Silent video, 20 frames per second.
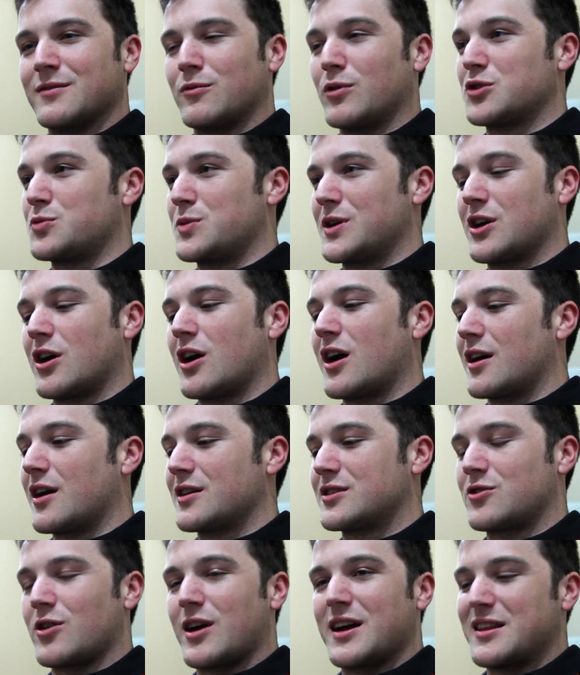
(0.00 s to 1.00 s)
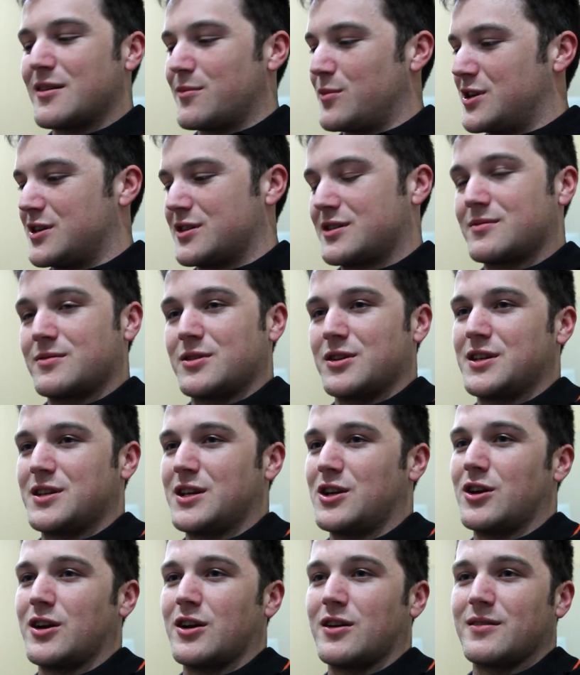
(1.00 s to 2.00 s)
Once we got our stride, then we just
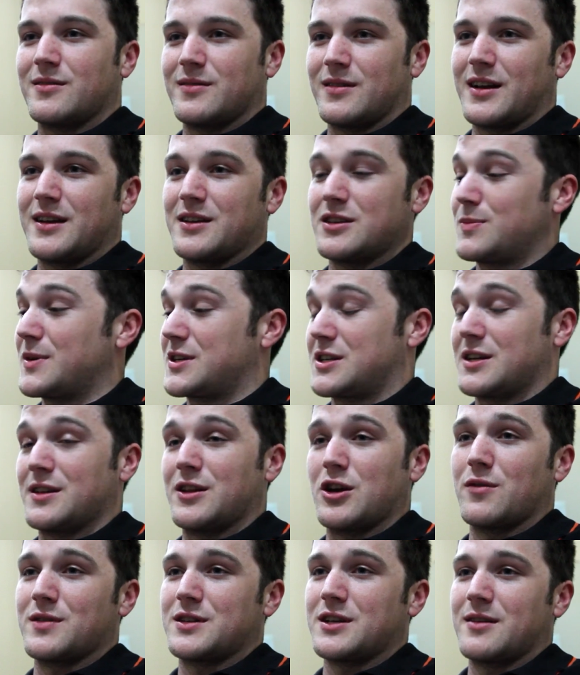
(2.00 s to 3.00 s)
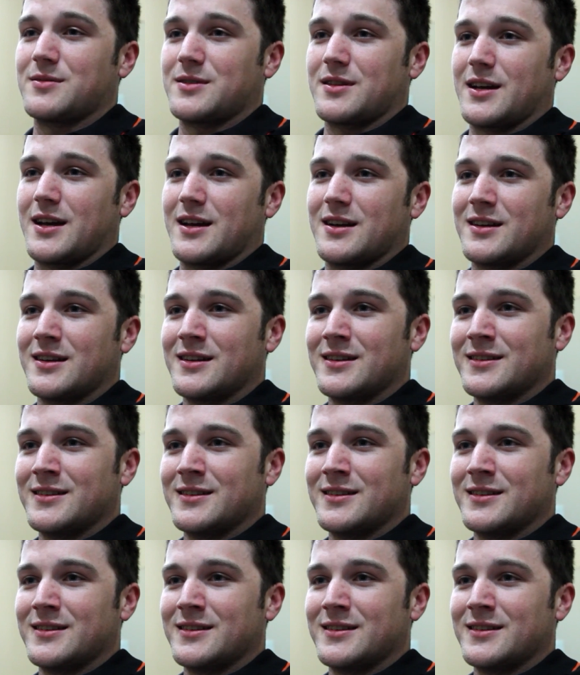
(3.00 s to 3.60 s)
continued it, and especially in the overtimes at the end.